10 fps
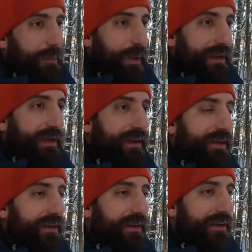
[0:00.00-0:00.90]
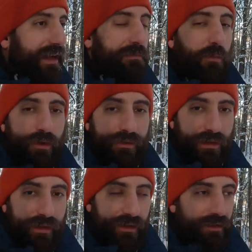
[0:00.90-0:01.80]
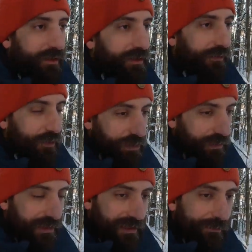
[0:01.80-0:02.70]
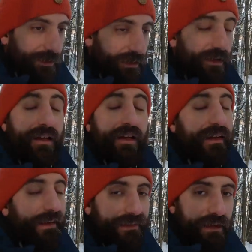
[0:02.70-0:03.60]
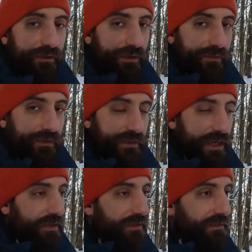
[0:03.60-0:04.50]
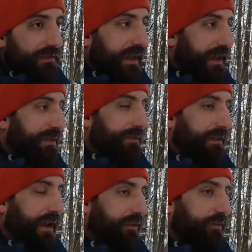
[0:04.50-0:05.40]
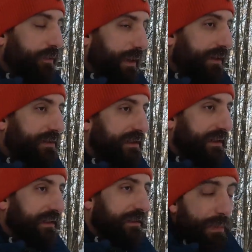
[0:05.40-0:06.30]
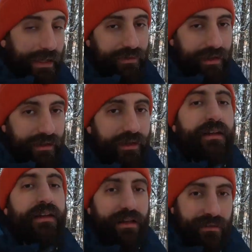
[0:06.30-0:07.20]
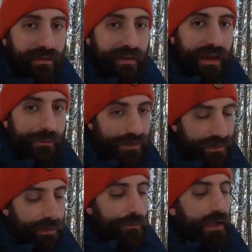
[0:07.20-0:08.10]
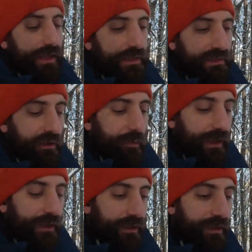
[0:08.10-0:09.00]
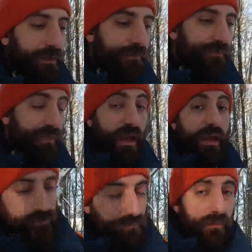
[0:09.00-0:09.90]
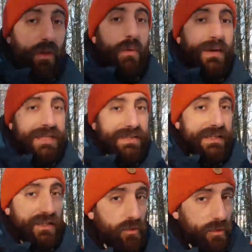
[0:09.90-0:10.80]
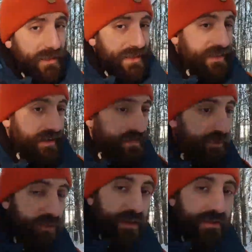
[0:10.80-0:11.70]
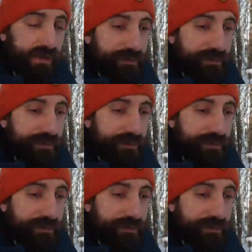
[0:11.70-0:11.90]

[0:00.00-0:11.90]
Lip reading: but in more than a year of using this camera in different scenarios, I never run out of one single battery. The day it happens, I'm gonna get a second one. One nice thing is that you don't need a charger to charge